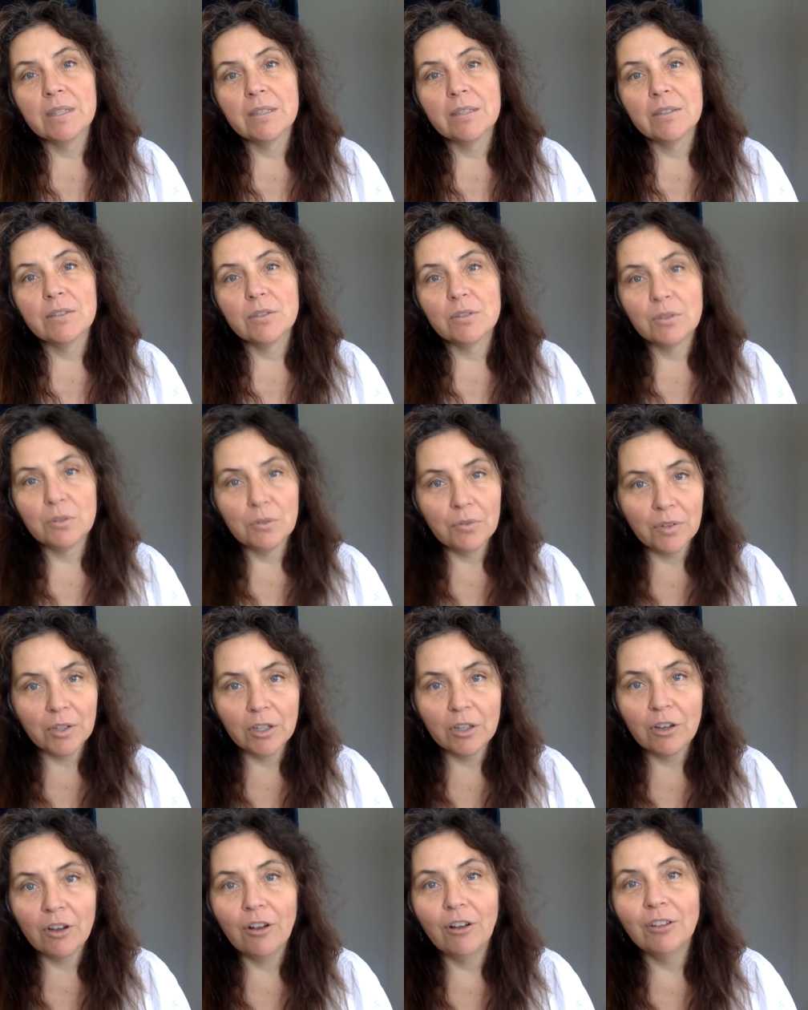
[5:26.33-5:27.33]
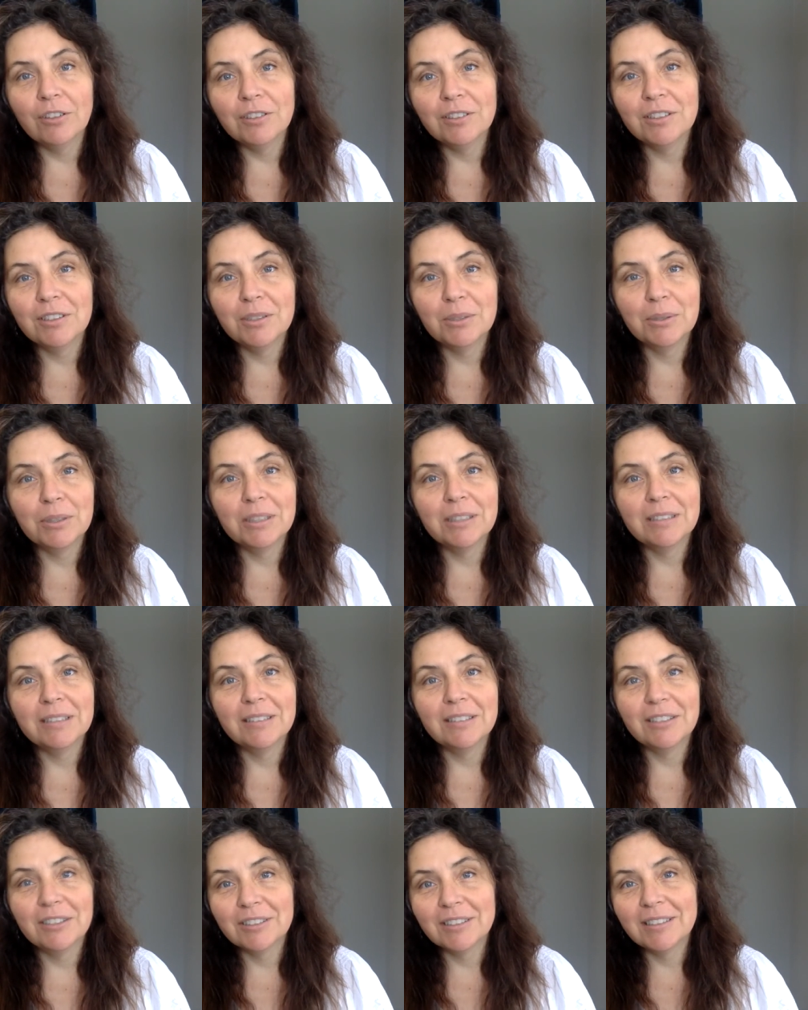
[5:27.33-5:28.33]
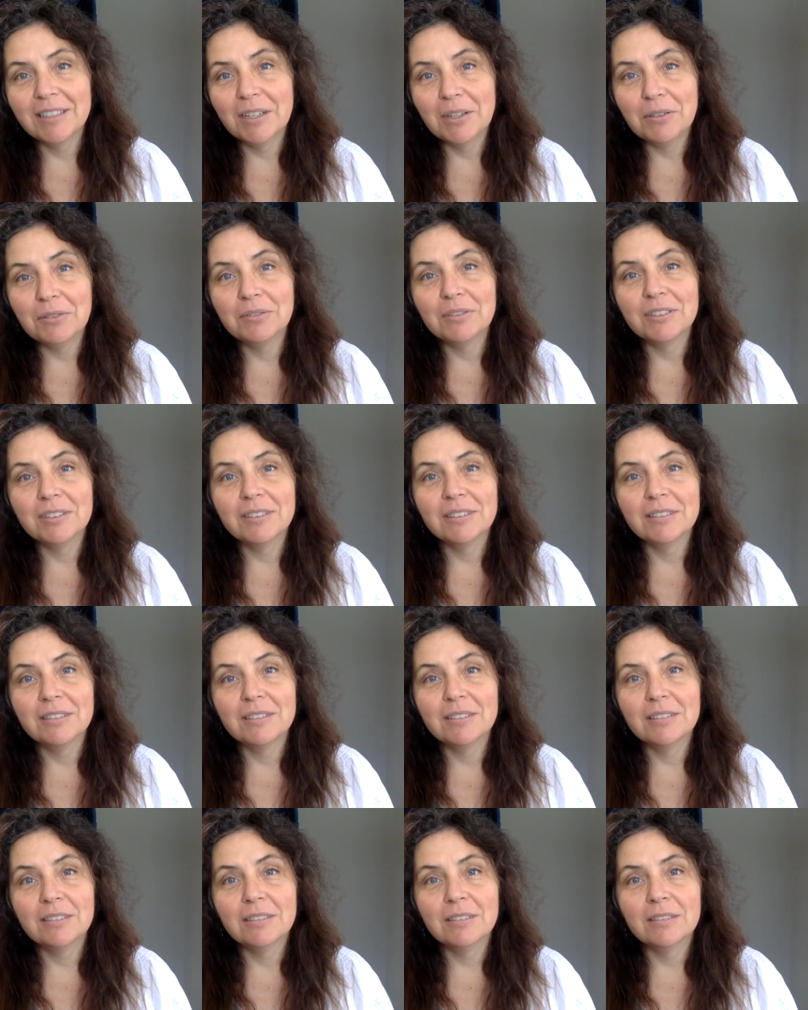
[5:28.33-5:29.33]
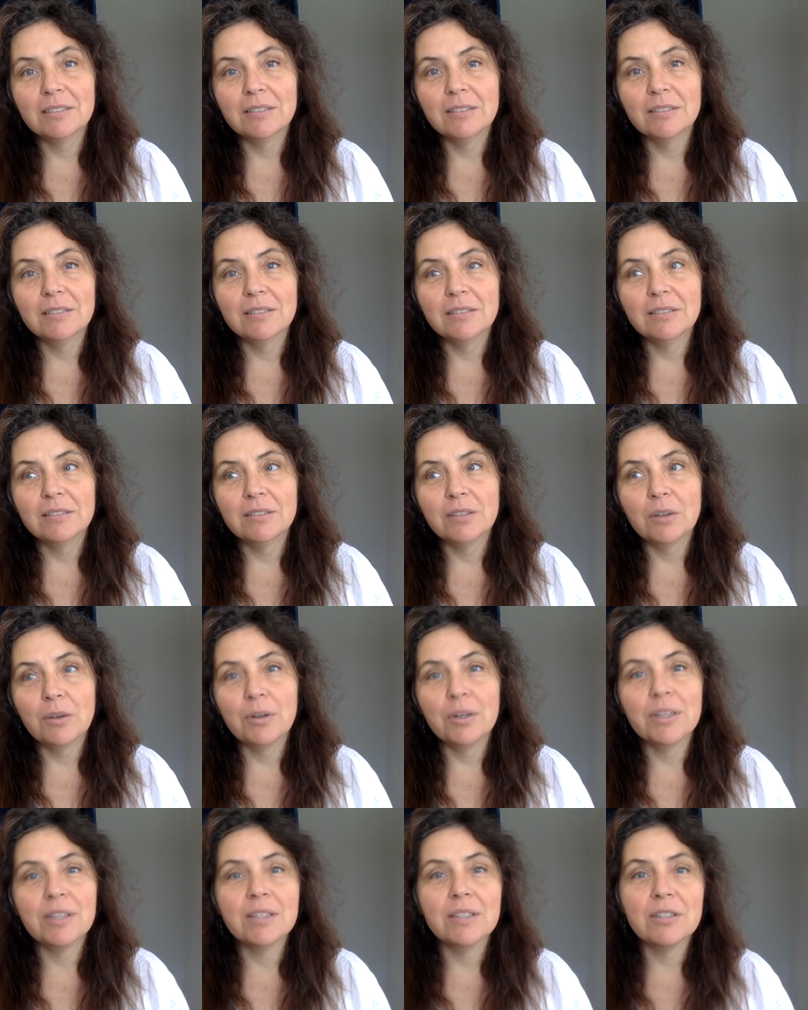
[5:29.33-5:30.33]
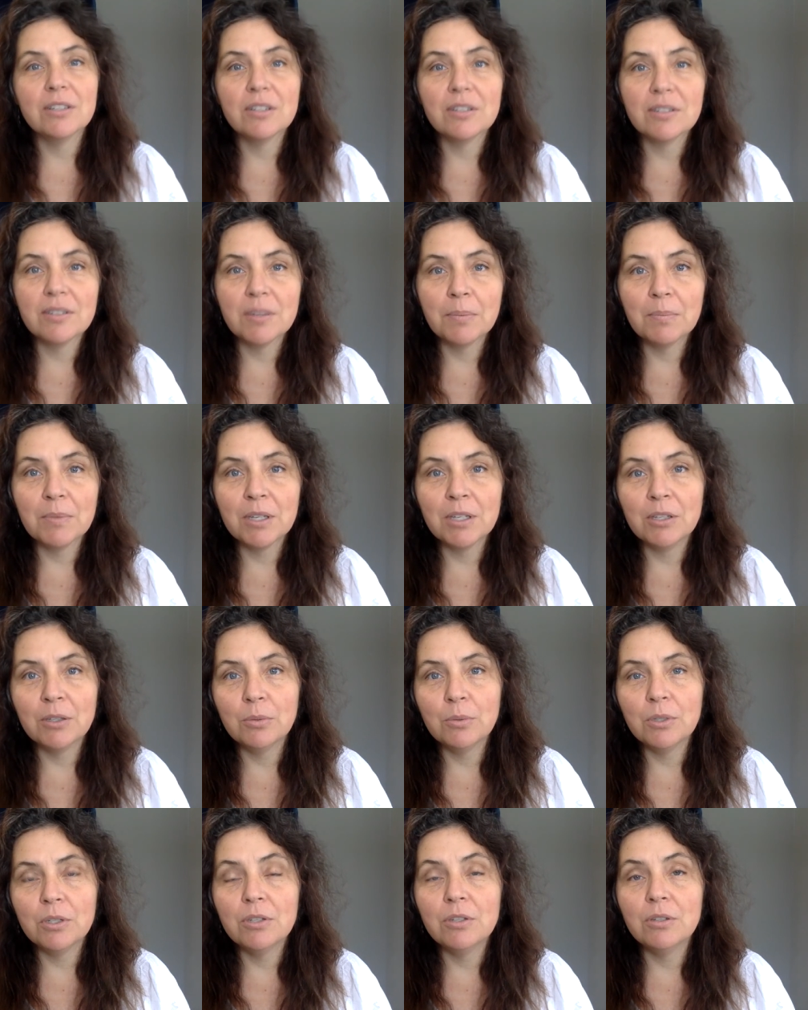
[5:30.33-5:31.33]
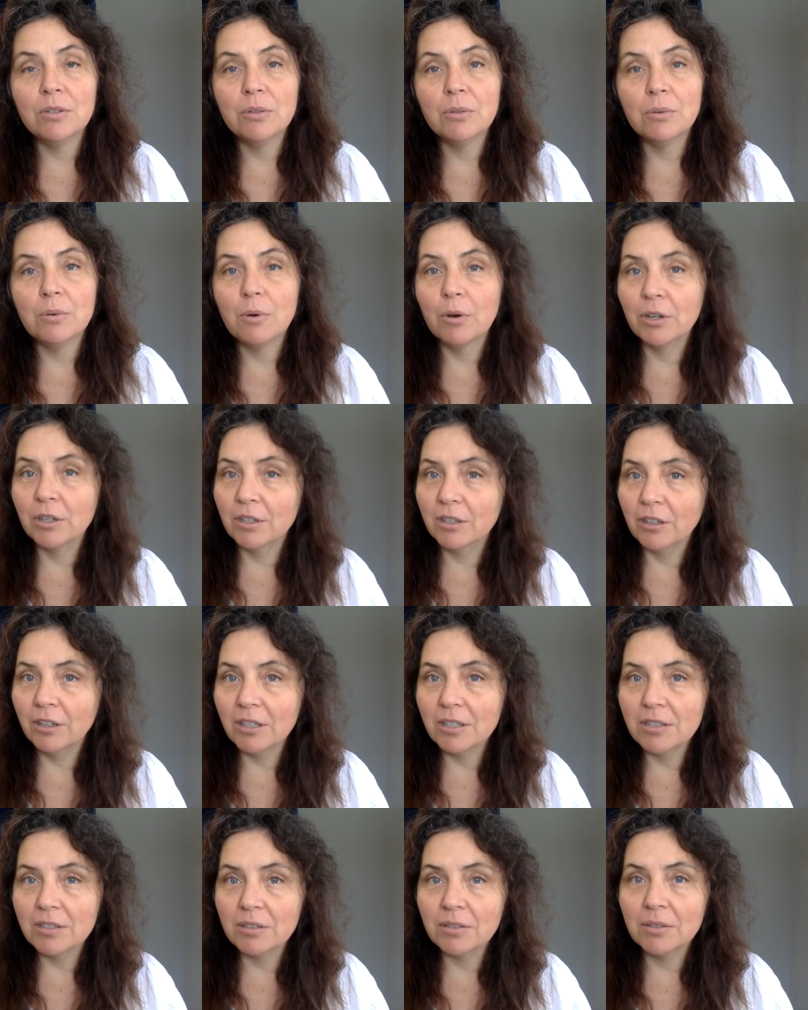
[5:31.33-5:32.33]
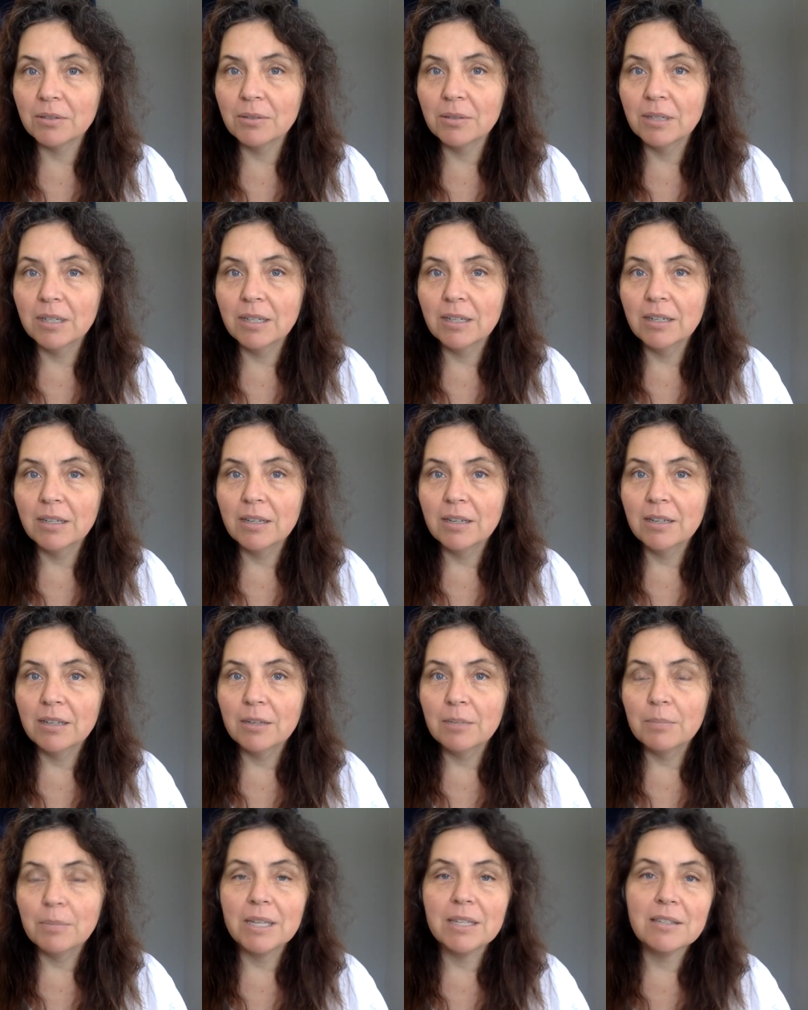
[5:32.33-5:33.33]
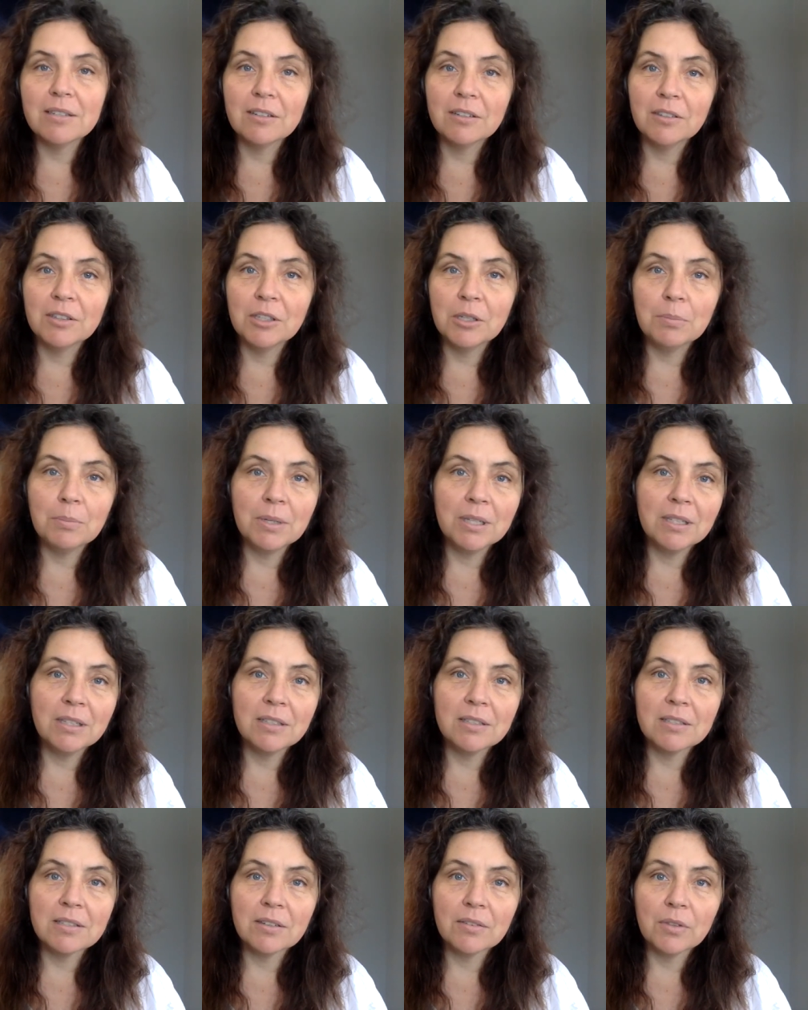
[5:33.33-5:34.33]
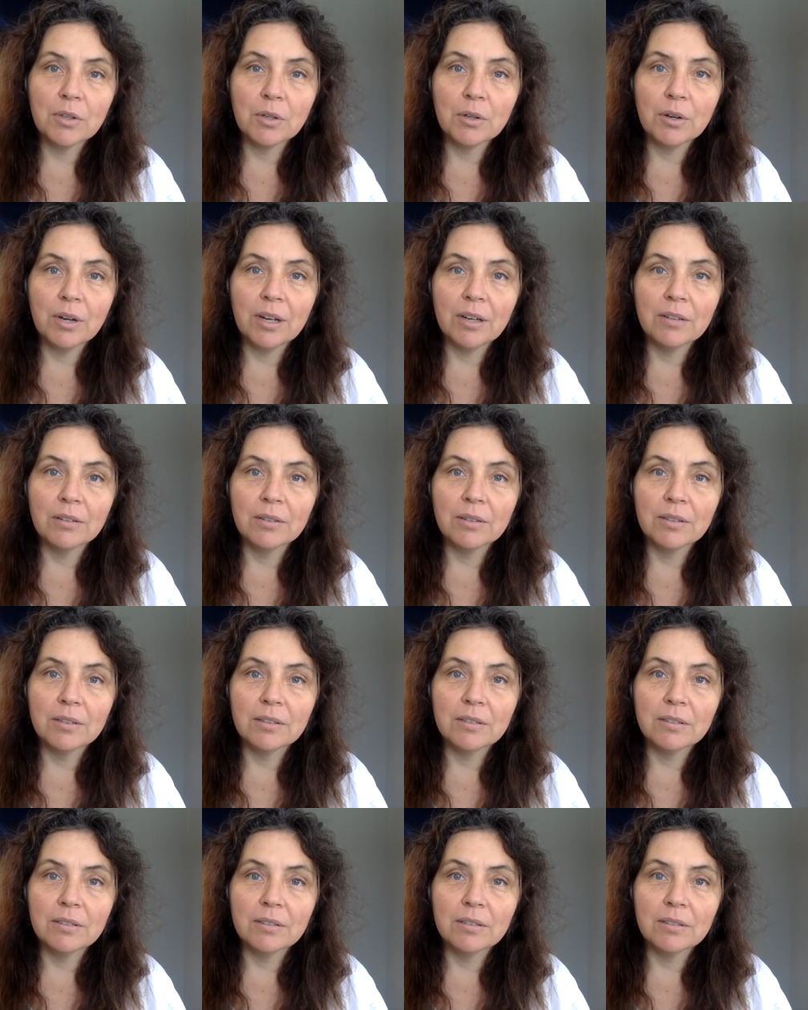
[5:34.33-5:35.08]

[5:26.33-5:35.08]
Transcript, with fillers: So do you feel called to do it yourself? Or is it just something you would do or not do based on the opinions of the crowd?